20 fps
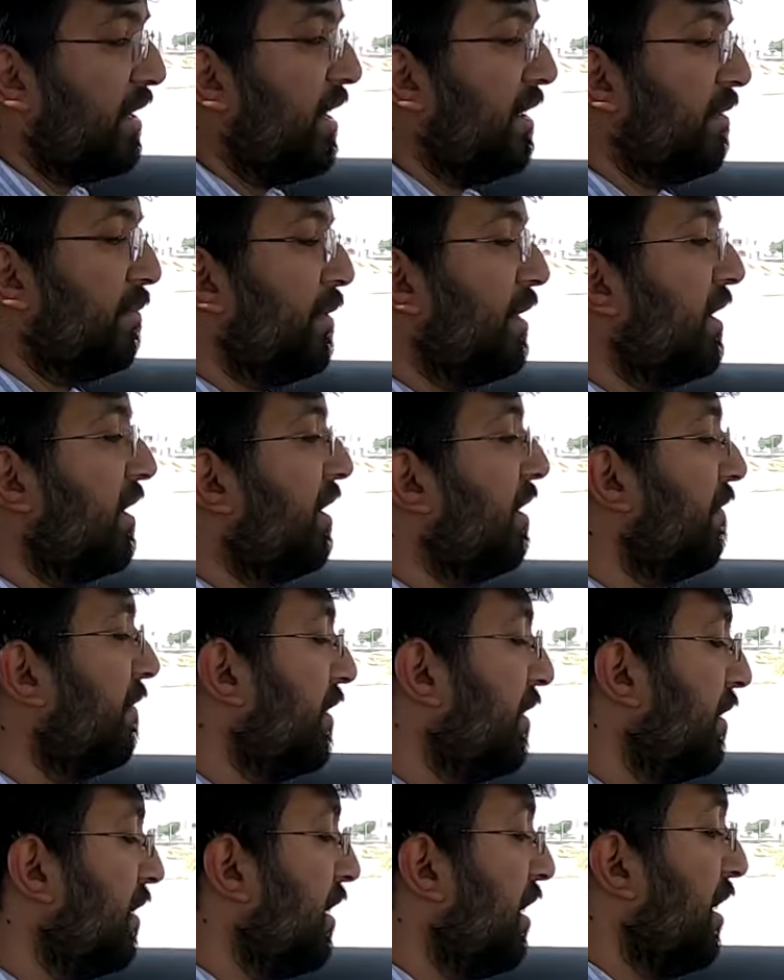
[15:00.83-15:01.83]
has been
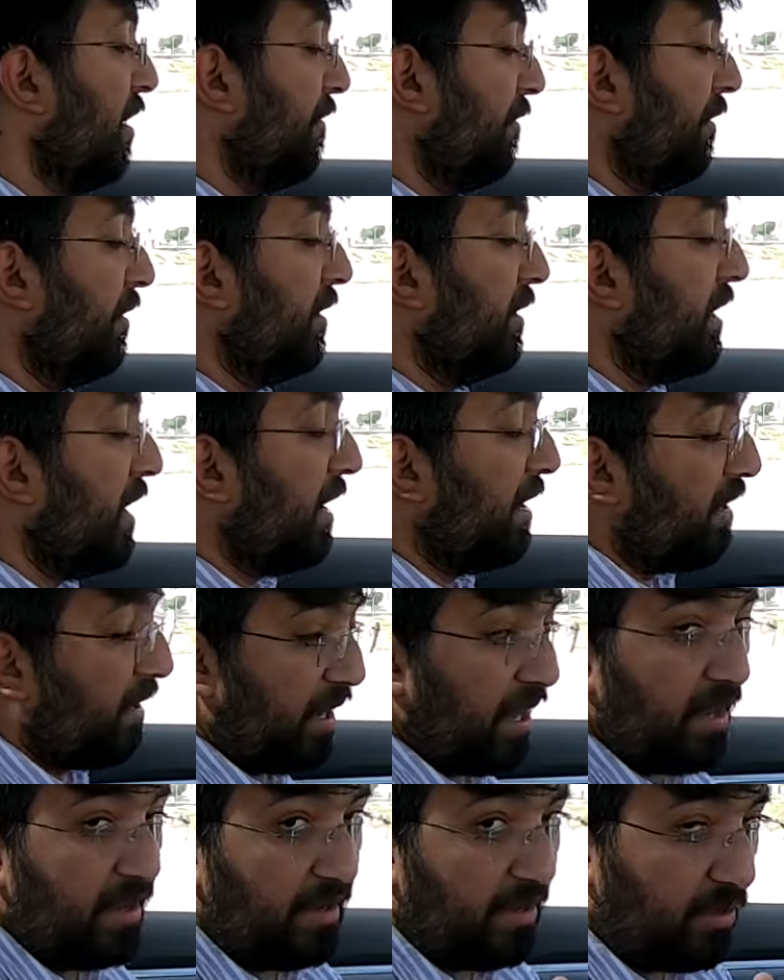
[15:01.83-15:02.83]
given for that.
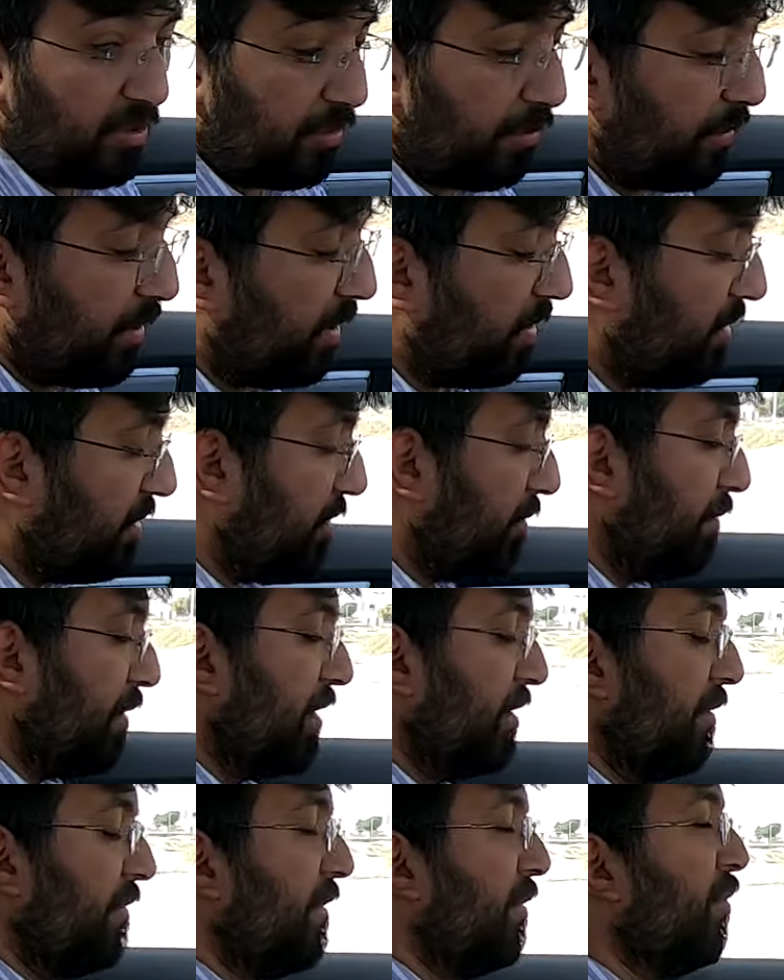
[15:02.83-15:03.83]
Again, it took me a little
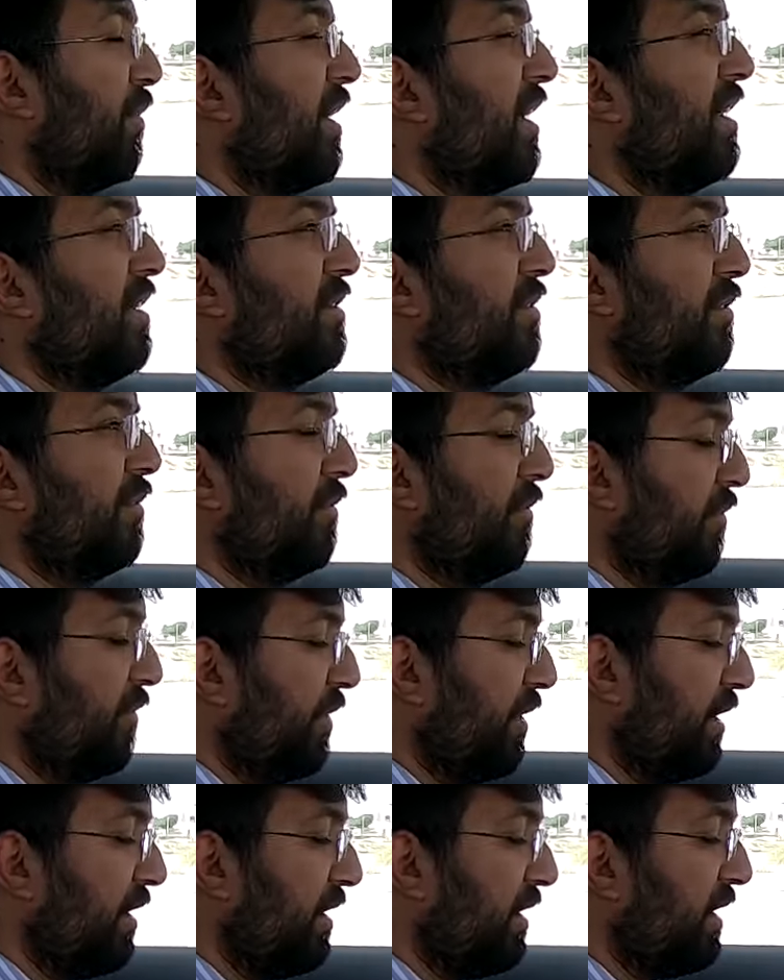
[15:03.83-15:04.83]
bit of a while to
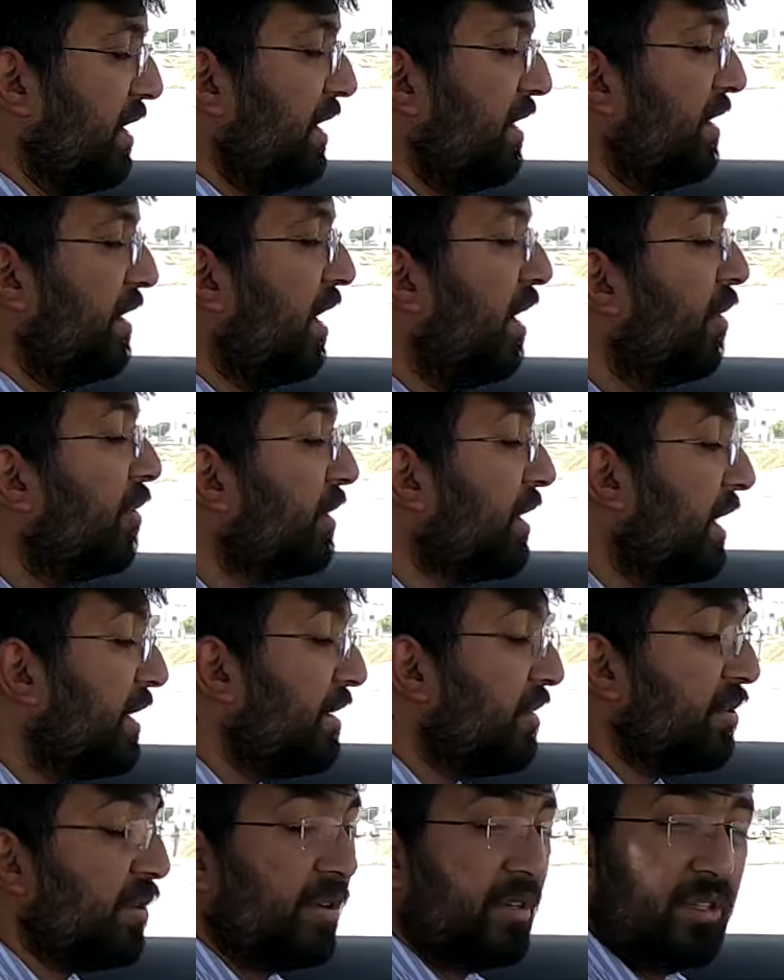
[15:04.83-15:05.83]
figure that out. And
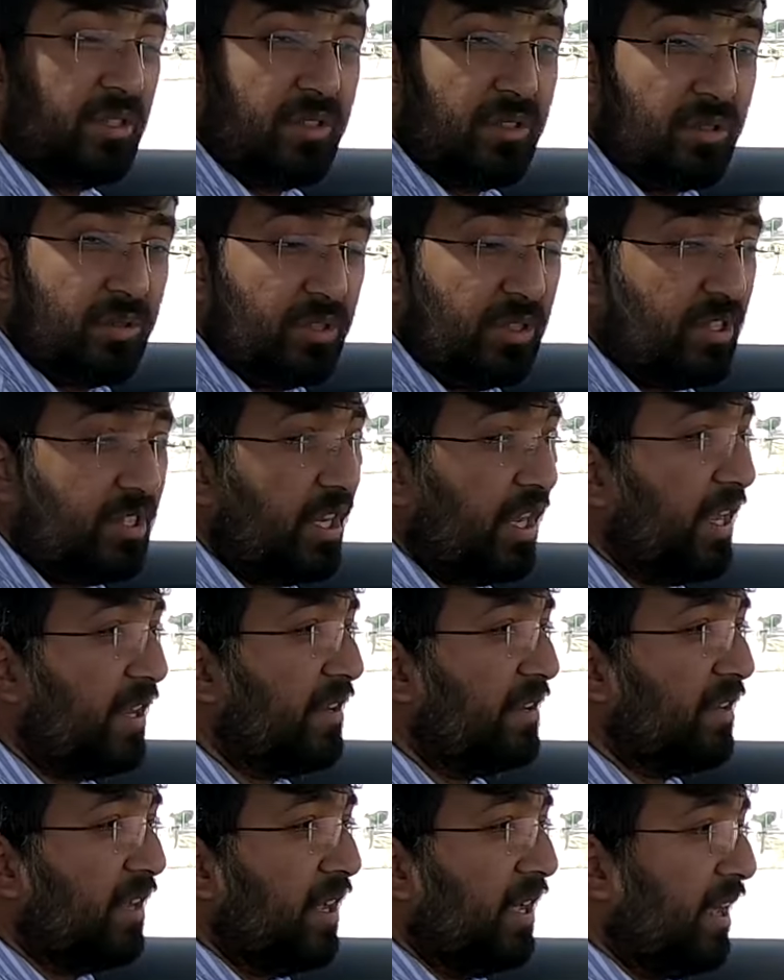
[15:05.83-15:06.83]
in order to
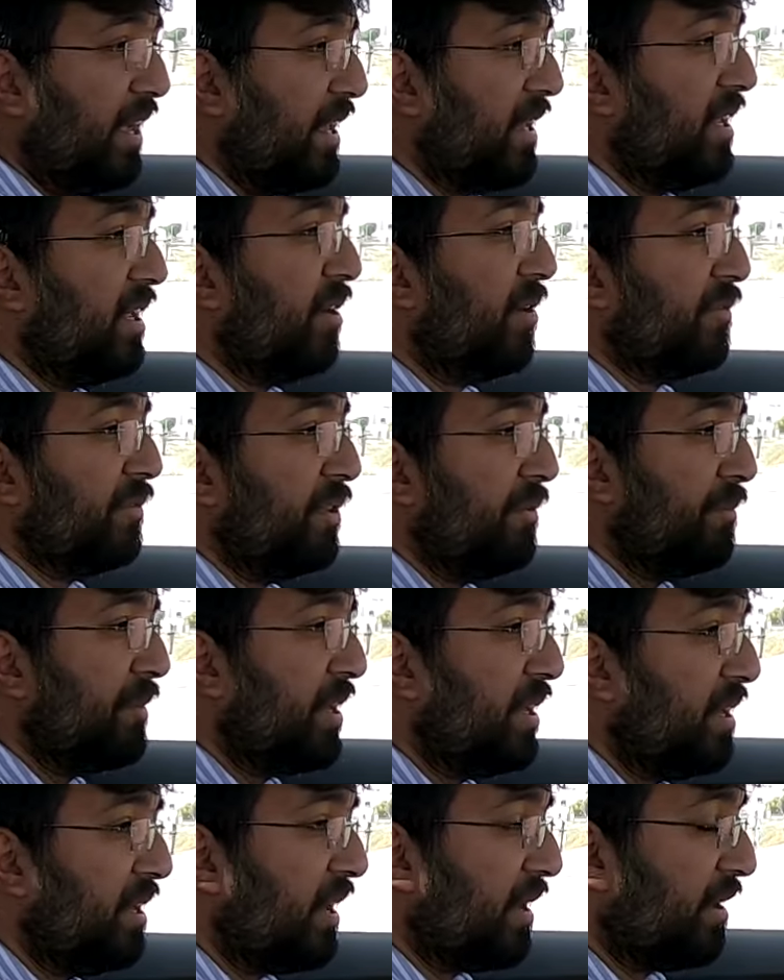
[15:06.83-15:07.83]
change any of the
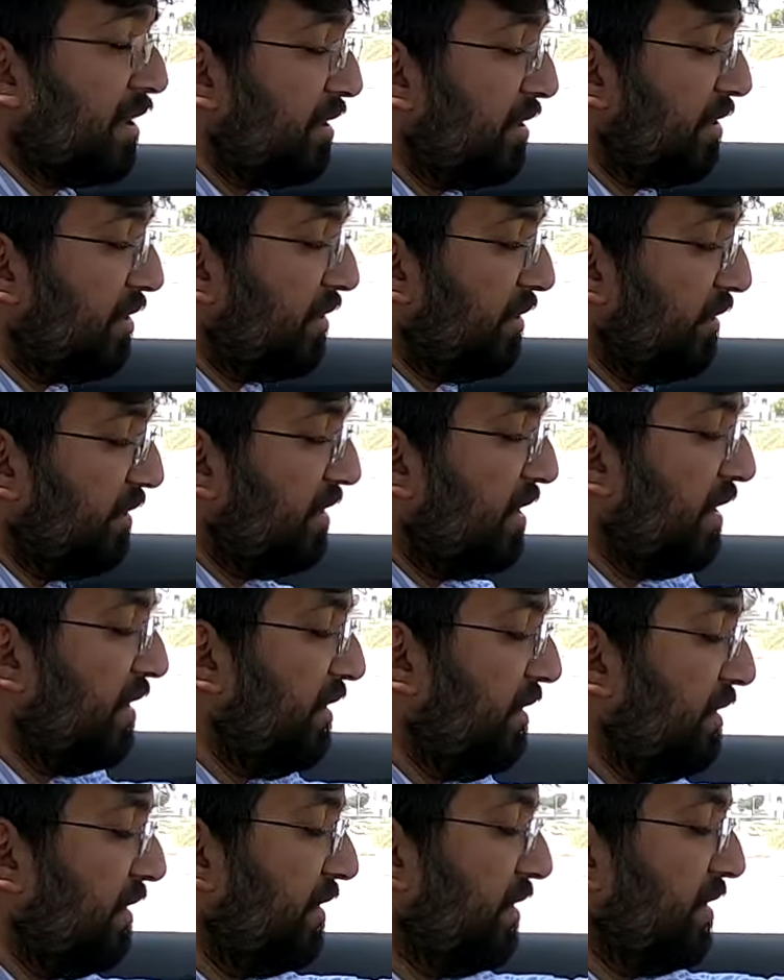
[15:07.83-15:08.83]
media controls, there
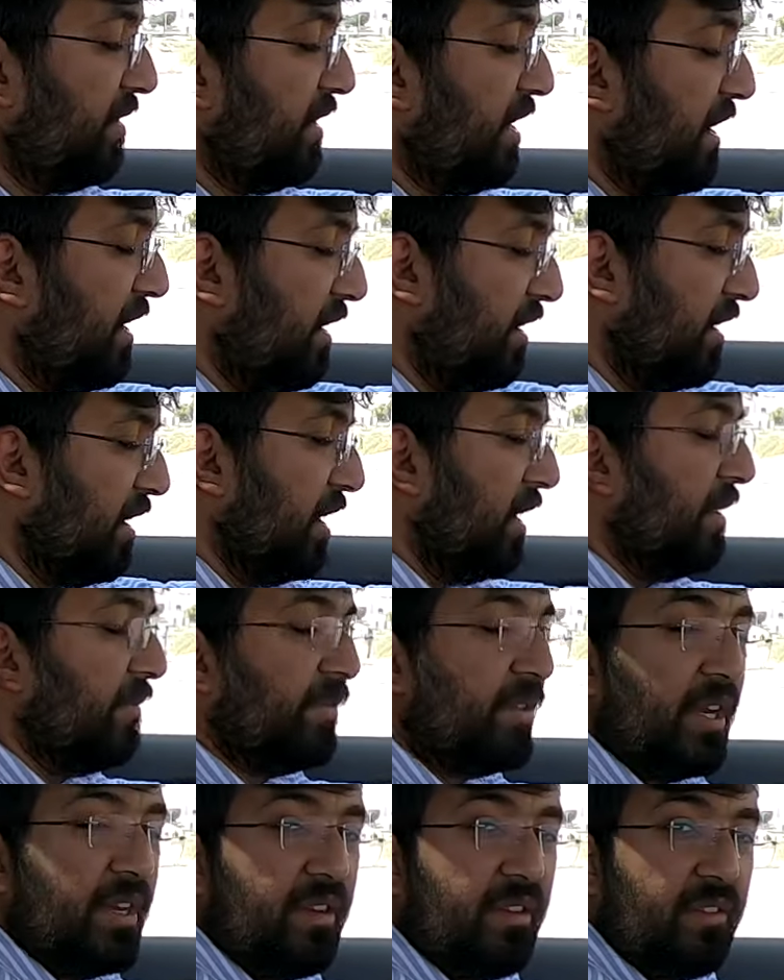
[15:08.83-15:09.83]
is a stick
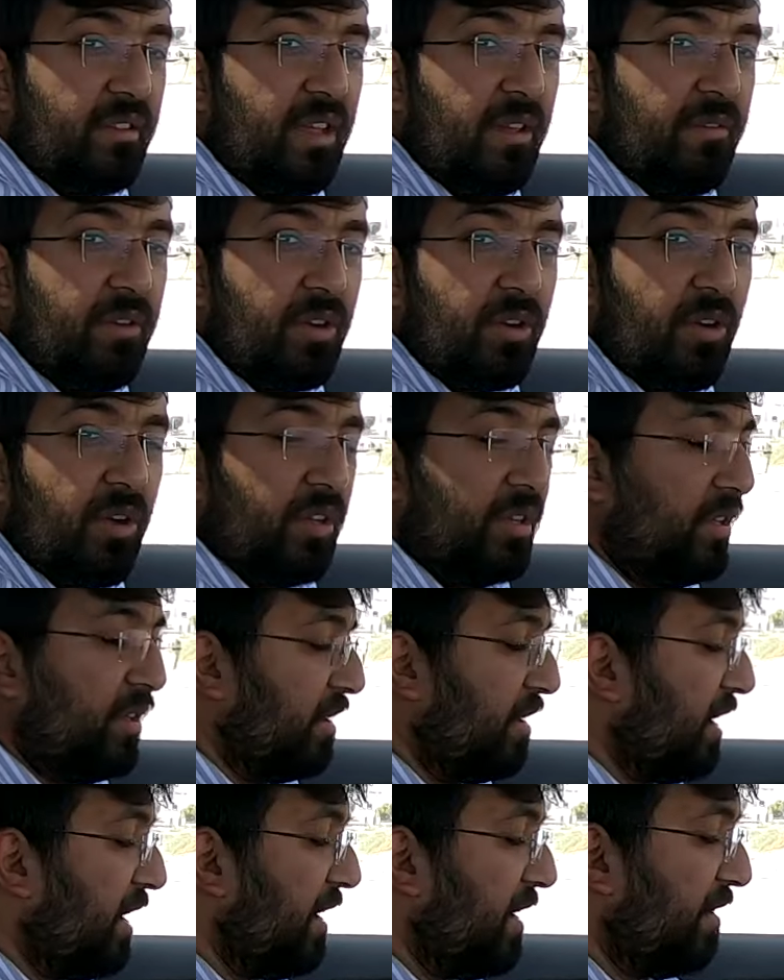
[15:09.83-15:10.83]
that is given on the
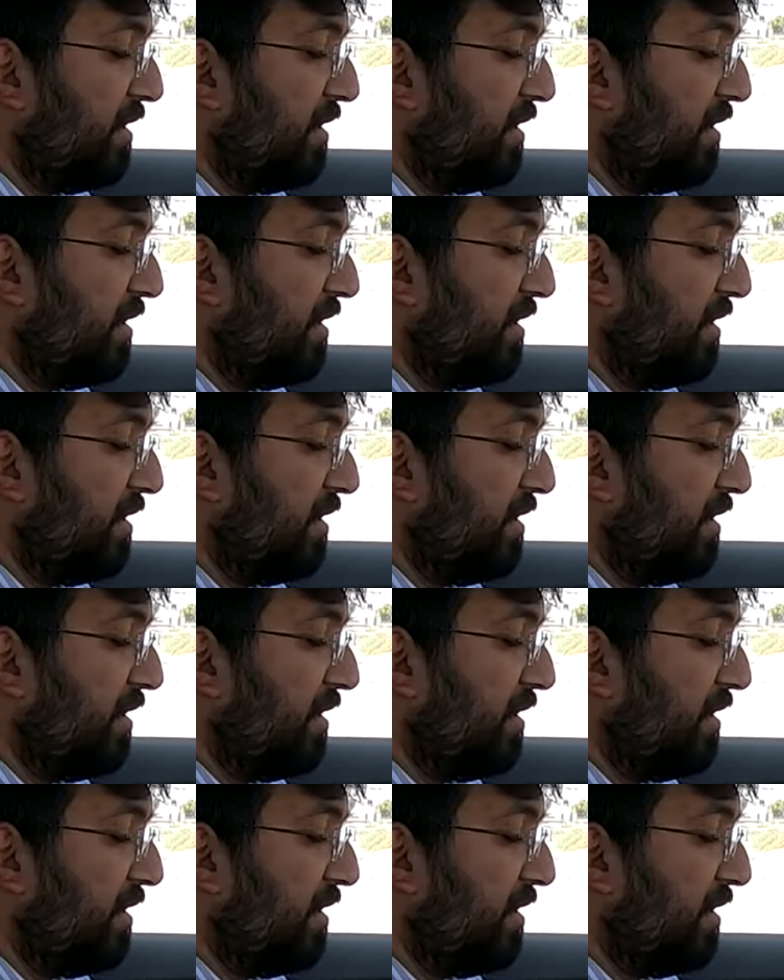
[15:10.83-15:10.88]
right